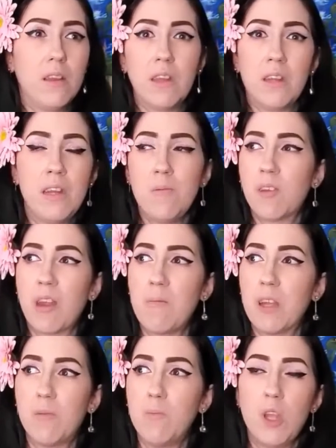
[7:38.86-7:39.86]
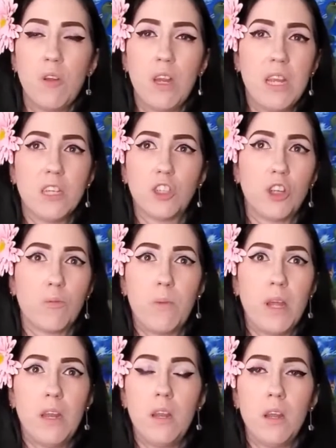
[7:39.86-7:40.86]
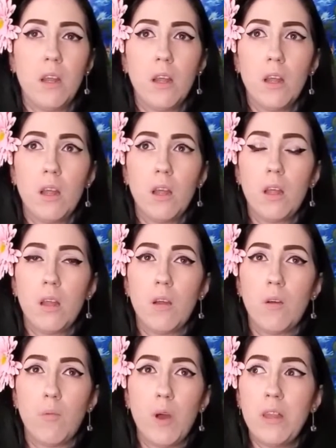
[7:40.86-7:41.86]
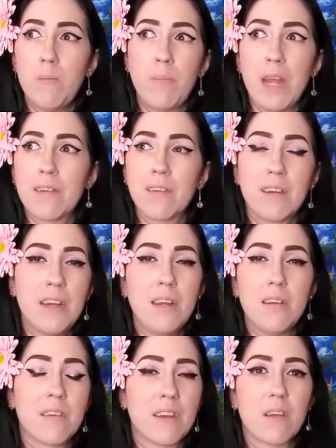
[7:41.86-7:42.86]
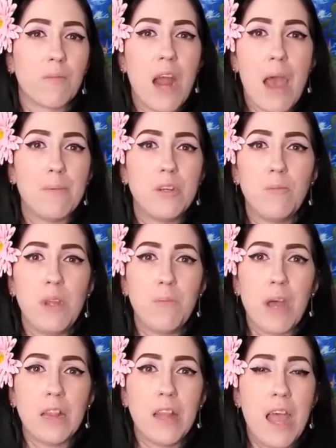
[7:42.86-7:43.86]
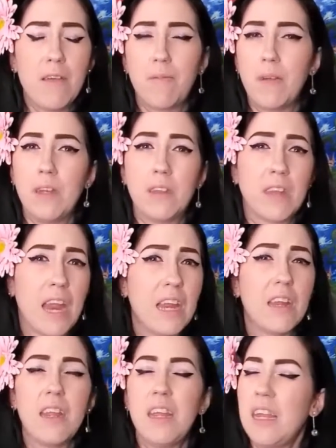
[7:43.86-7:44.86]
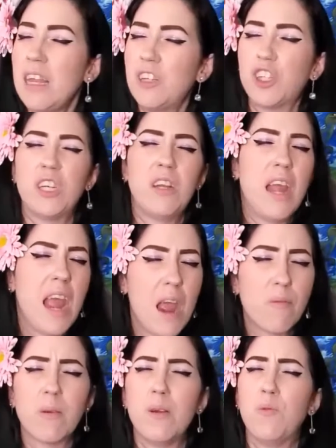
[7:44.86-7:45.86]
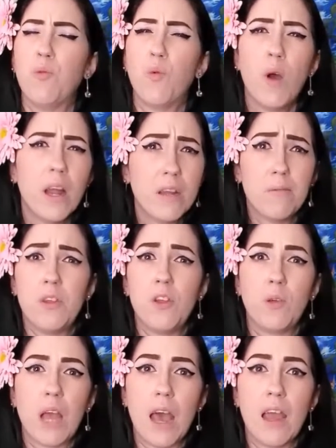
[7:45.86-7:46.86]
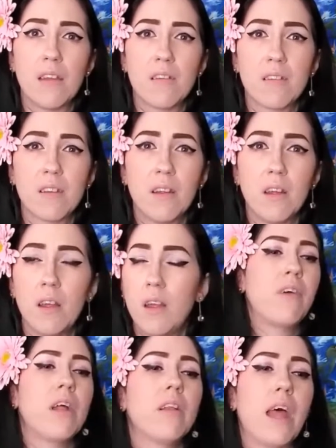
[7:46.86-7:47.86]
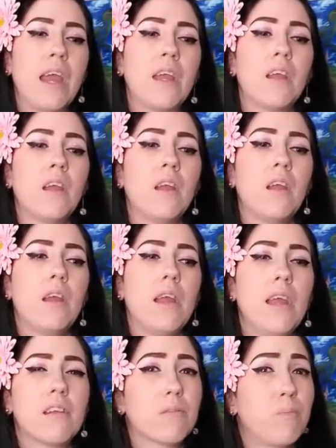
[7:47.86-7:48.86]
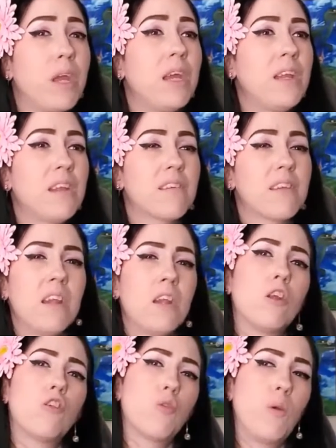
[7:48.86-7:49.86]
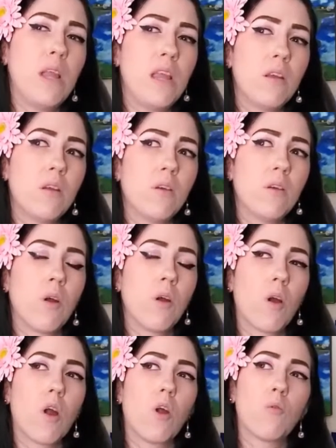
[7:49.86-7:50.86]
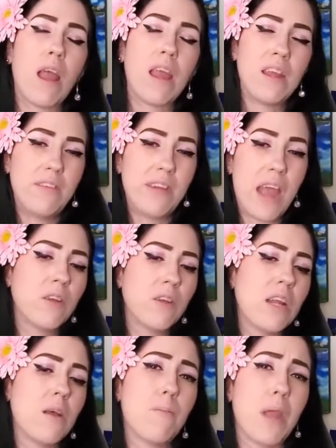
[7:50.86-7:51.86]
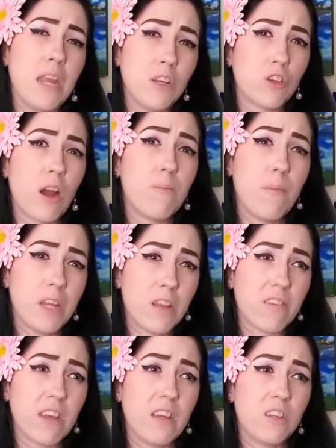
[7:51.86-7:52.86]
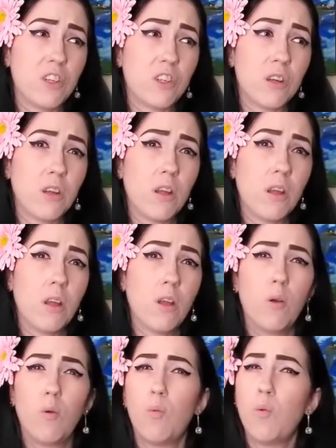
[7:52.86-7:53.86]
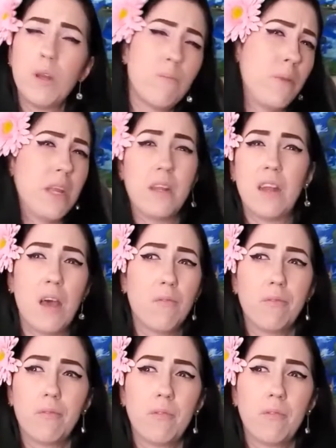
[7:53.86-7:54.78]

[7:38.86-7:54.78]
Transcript: The Neebs Gaming community has just been one of the best things that's ever happened to me in my life, and thank each and every one of you guys. Felt like explaining this in a tweet or writing it down in a Patreon message wouldn't be enough